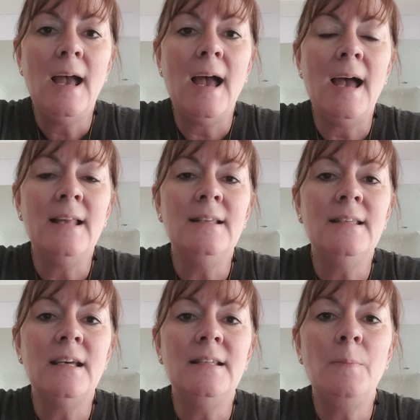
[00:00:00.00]
And
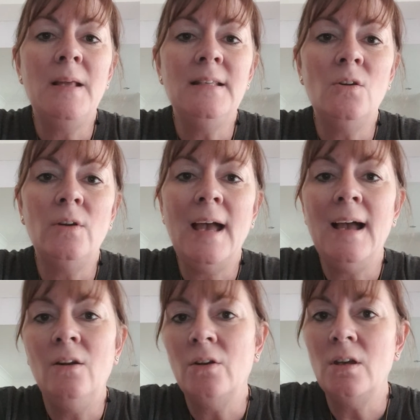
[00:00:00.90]
depending on
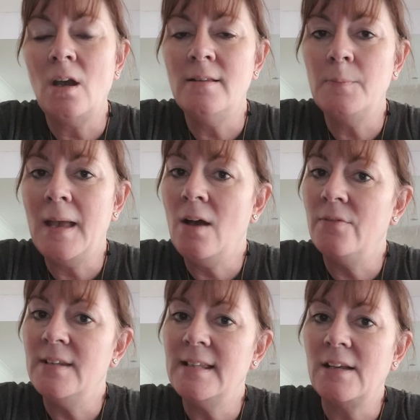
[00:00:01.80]
how long you're going to be out on
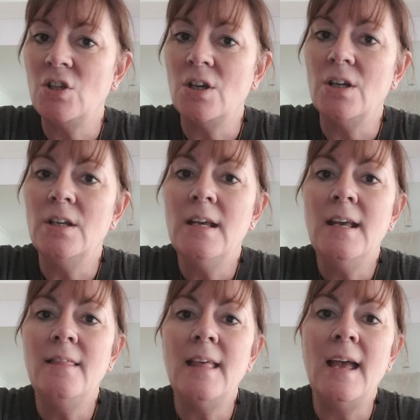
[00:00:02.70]
the session,
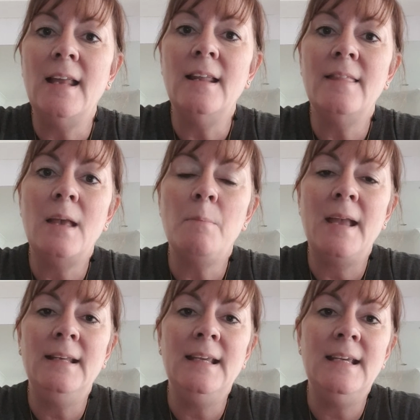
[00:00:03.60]
then they
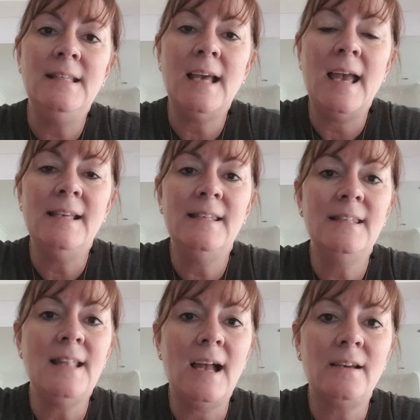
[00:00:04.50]
may need a
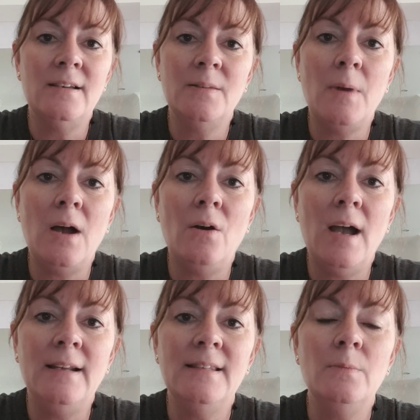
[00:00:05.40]
snack as well.
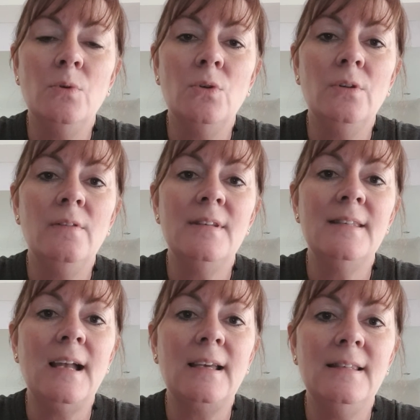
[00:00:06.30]
And it's important that the
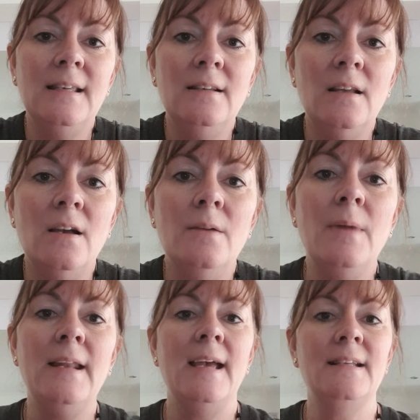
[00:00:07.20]
snack is in
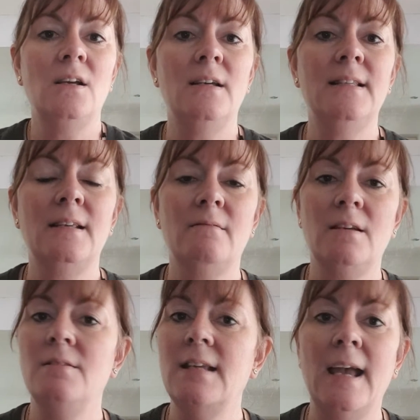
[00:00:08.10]
an airtight
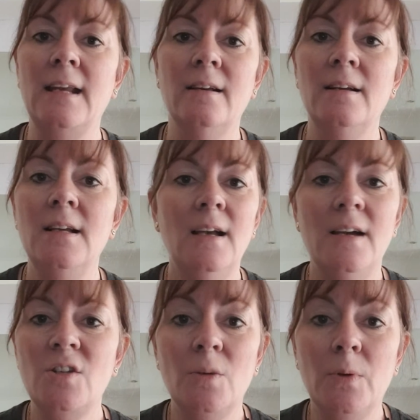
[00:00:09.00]
container, a
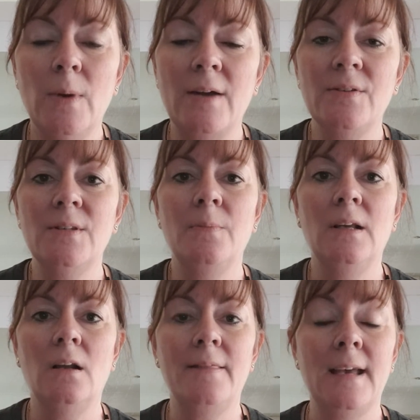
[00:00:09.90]
Tupperware or
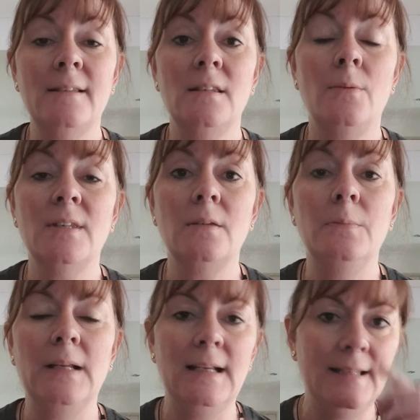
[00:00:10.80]
something like that, so it's
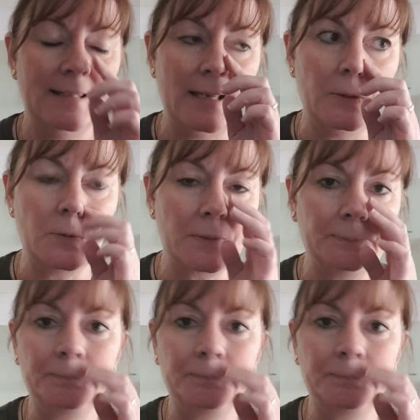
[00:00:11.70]
completely sealed.